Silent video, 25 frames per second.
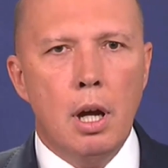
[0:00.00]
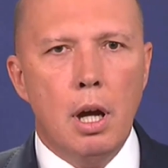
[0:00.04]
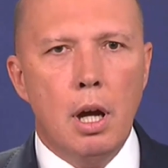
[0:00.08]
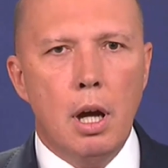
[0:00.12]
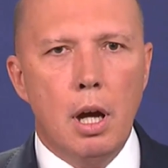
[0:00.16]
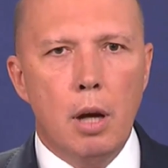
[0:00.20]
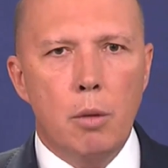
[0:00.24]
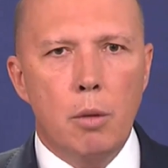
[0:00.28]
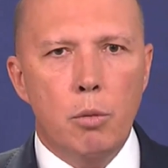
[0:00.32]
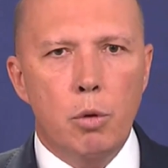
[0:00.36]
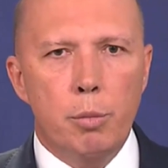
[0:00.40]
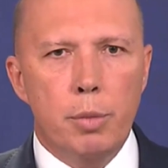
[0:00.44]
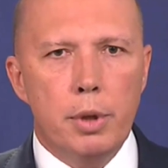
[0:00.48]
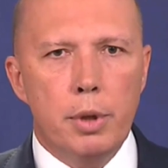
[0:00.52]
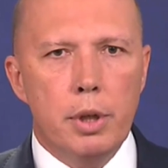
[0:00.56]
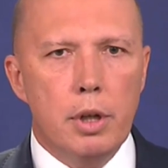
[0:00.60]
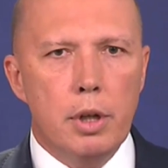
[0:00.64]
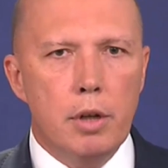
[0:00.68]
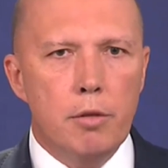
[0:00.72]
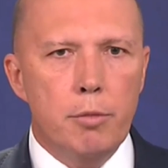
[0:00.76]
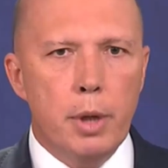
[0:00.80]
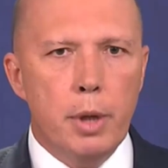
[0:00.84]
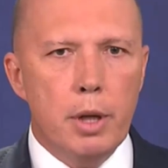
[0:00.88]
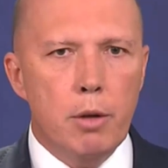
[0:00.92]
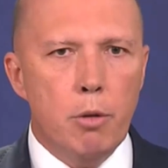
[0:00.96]

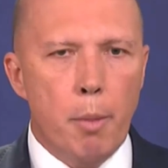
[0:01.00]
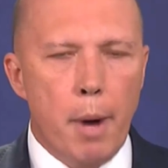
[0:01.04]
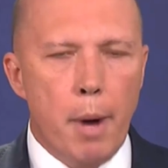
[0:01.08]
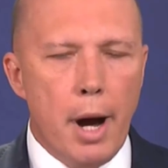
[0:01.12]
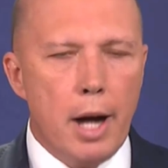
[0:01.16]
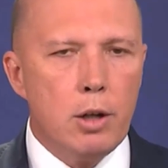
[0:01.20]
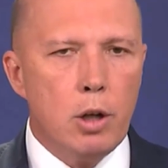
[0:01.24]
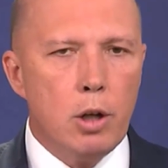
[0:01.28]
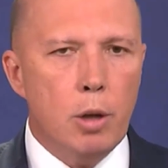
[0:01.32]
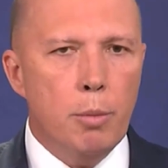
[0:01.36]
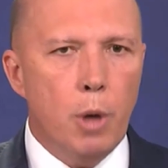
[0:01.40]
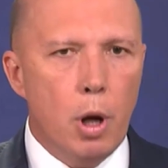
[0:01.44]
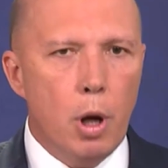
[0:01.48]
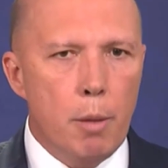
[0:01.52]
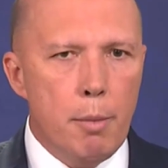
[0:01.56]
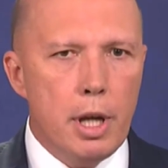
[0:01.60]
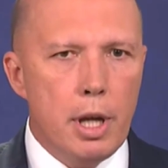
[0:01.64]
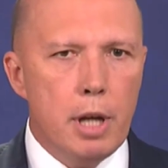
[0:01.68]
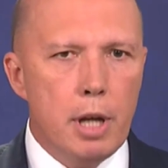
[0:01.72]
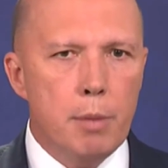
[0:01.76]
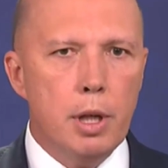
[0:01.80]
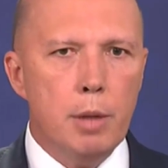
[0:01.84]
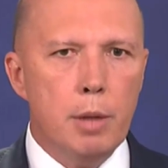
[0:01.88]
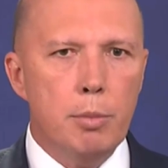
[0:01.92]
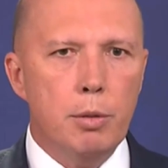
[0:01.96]
have been remarked on by
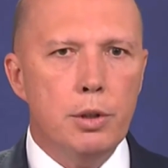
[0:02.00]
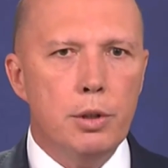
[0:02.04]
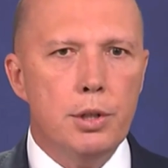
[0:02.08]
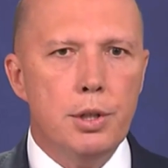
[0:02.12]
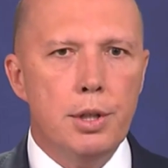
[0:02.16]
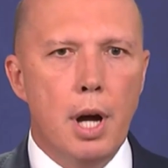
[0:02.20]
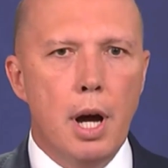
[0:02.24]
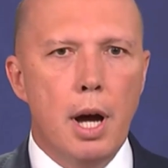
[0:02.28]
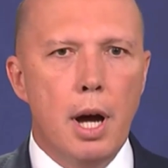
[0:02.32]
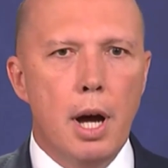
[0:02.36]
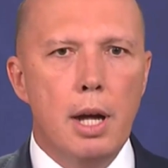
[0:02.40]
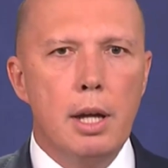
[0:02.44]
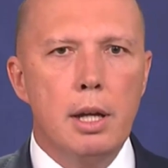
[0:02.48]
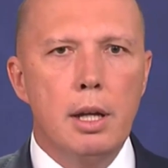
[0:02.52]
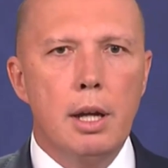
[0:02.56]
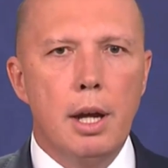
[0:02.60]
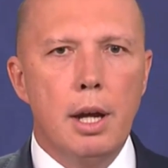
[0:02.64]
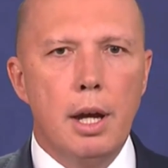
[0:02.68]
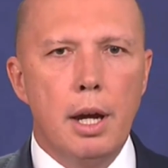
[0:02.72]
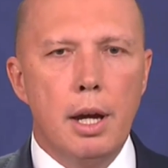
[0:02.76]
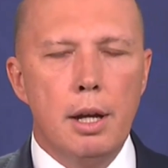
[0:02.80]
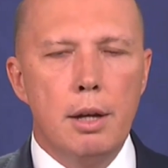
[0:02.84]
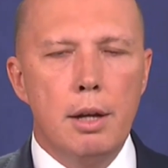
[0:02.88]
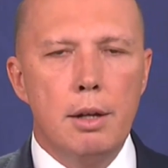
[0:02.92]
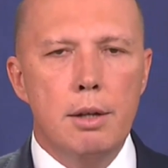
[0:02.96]
many people today,
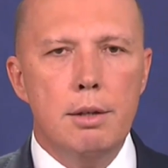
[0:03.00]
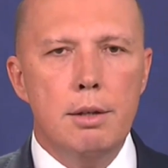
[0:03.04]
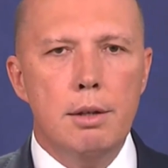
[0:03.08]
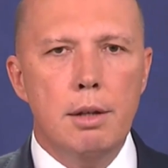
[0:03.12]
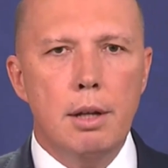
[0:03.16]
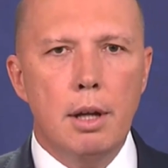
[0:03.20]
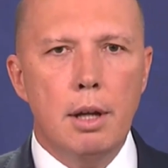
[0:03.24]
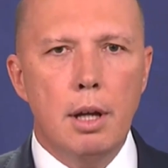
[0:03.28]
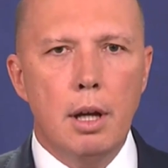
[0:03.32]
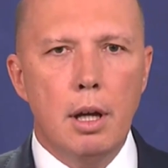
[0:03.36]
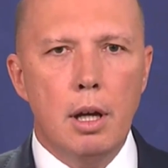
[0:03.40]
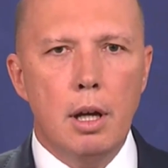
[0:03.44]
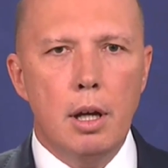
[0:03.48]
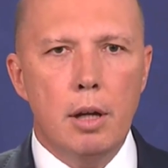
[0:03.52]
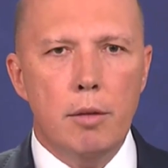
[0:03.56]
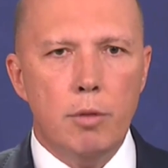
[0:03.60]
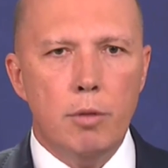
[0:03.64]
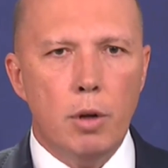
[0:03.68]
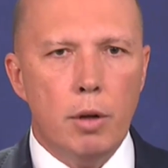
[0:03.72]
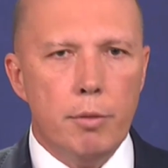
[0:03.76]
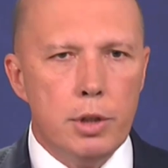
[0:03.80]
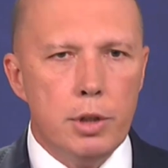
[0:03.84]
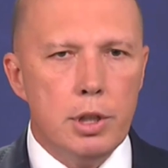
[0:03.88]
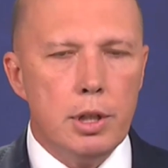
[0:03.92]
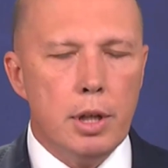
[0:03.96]
and
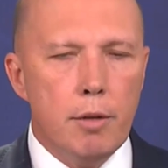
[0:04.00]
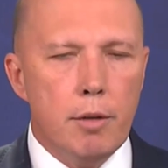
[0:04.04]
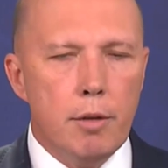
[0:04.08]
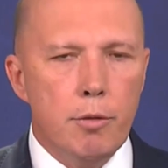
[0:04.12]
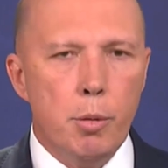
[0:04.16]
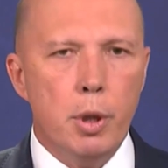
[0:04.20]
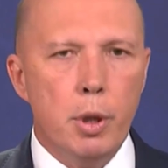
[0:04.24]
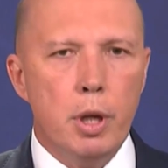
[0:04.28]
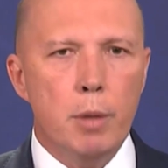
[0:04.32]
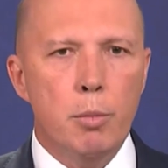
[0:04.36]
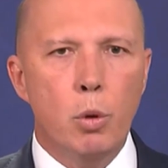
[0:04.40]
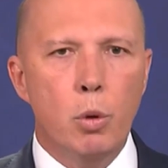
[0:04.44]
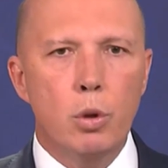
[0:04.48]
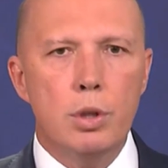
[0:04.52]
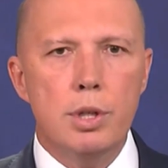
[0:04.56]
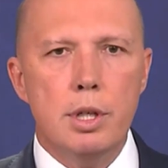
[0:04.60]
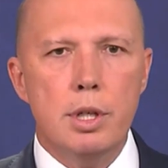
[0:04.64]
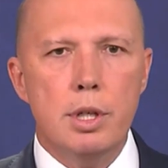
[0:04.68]
obviously everybody mourns